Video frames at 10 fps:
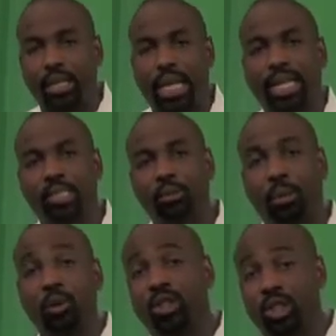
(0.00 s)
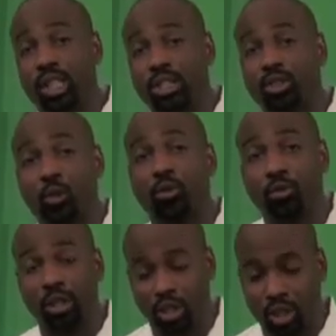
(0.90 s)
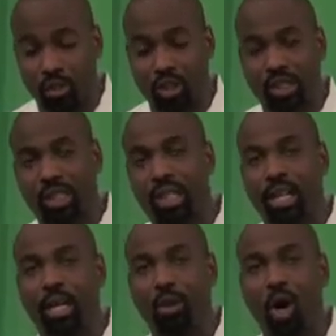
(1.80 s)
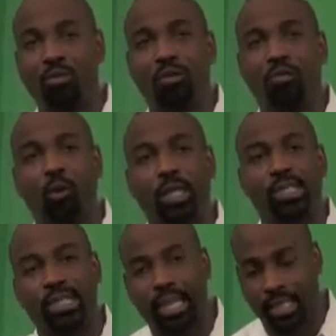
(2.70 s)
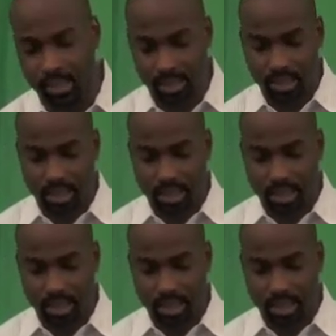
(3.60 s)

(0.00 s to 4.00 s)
They actually purchased a storefront church off of 42nd